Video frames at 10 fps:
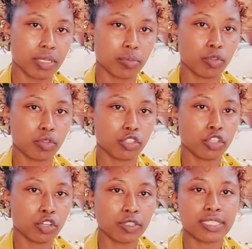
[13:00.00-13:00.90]
people,
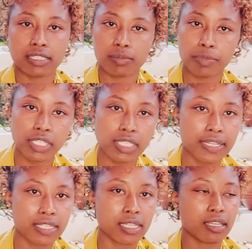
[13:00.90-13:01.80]
you're not as pretty
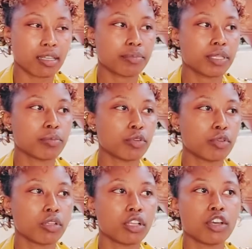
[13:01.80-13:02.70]
as the other
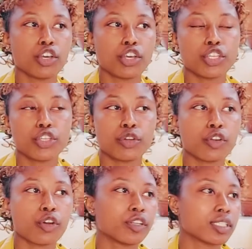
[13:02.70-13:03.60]
people, you're
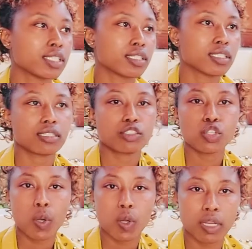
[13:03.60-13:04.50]
not
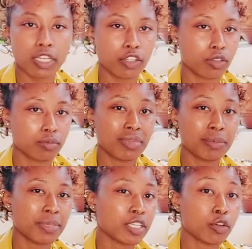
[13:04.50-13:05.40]
tall,
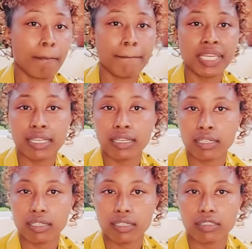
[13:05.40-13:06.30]
maybe you're big,
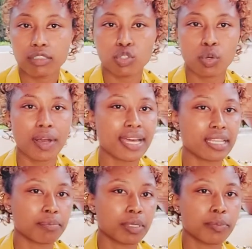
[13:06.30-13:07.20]
so
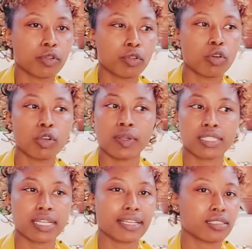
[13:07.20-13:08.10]
other people
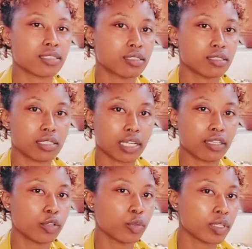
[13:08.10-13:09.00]
always like
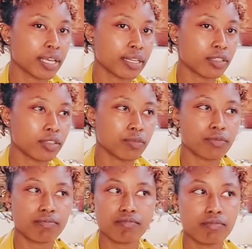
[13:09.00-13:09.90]
secluded.
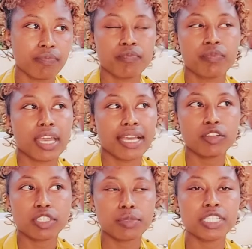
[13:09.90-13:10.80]
I
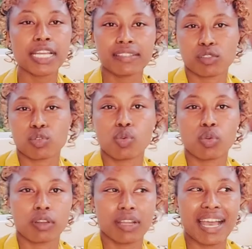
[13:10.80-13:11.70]
don't know, especially in
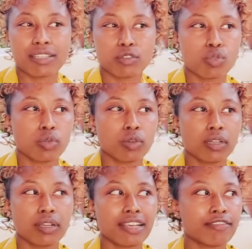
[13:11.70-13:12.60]
school, high
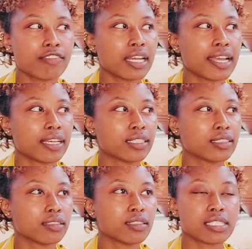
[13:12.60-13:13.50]
school, I feel like
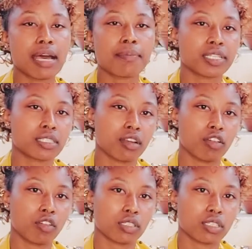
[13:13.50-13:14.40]
this happens a
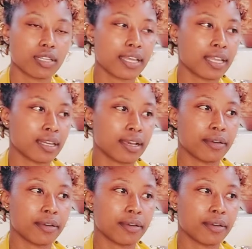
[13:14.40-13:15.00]
lot. And